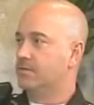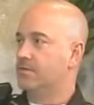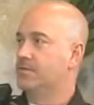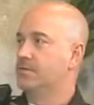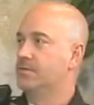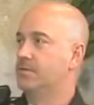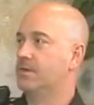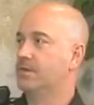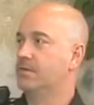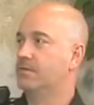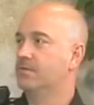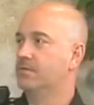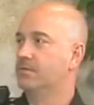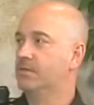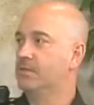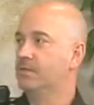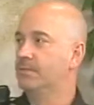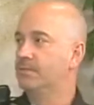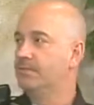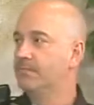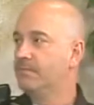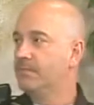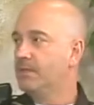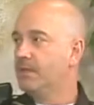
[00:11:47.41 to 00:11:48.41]

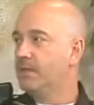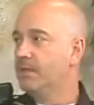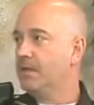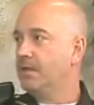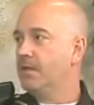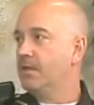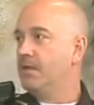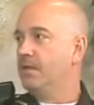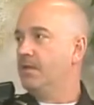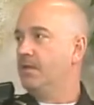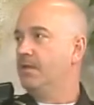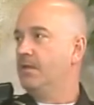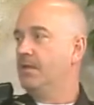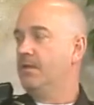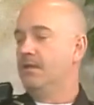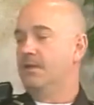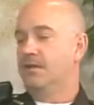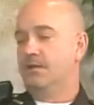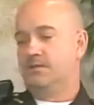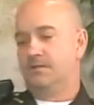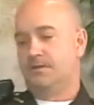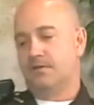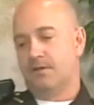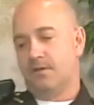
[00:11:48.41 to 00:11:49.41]
Township.
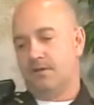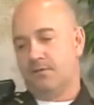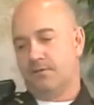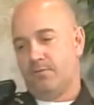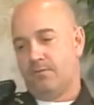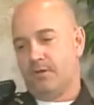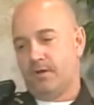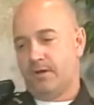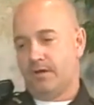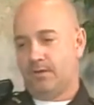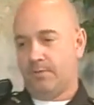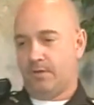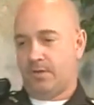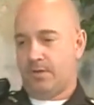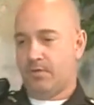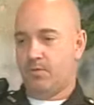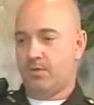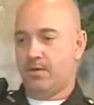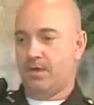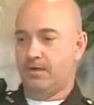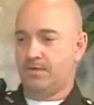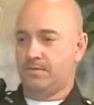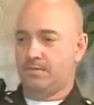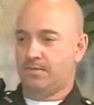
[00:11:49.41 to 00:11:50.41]
And so if we get a
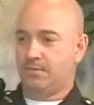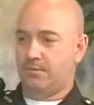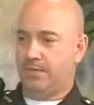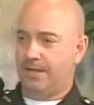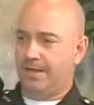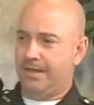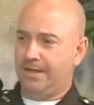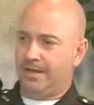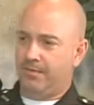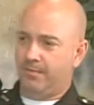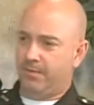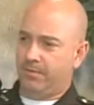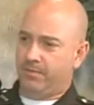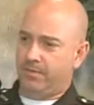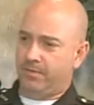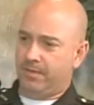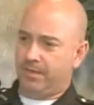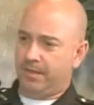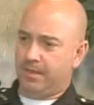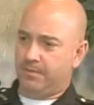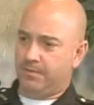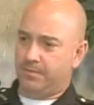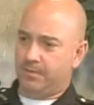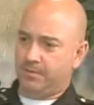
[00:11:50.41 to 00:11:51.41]
request, and right now we've
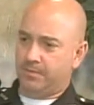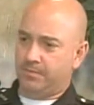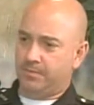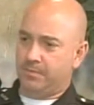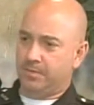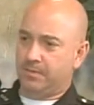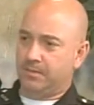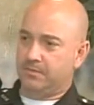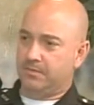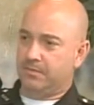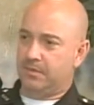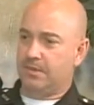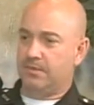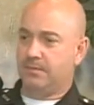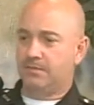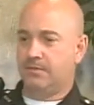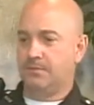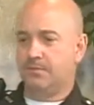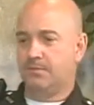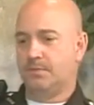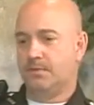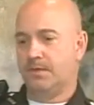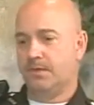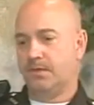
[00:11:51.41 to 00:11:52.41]
only got one speed
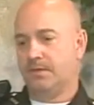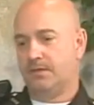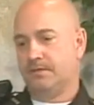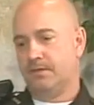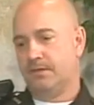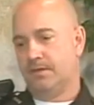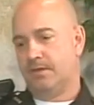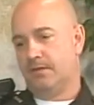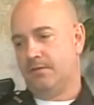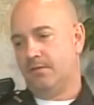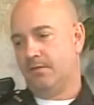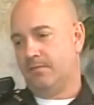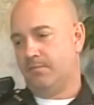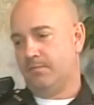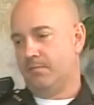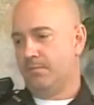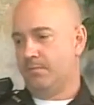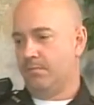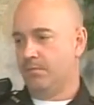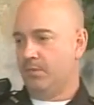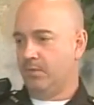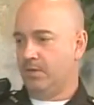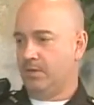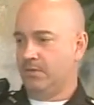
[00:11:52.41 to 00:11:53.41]
trailer, but
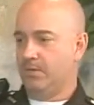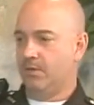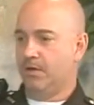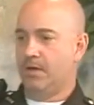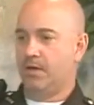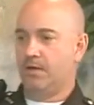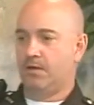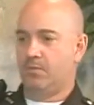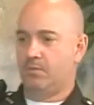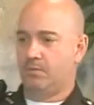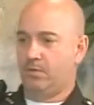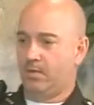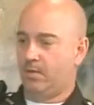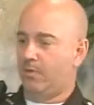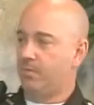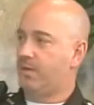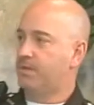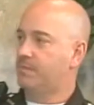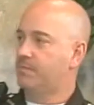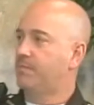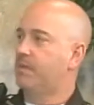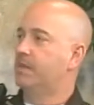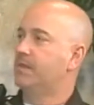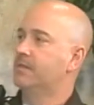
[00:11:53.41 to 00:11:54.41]
we do it on a
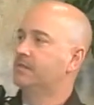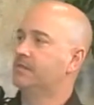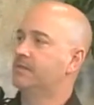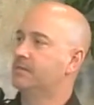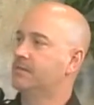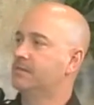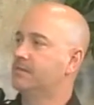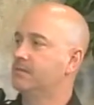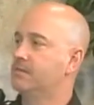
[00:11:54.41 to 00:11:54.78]
request basis.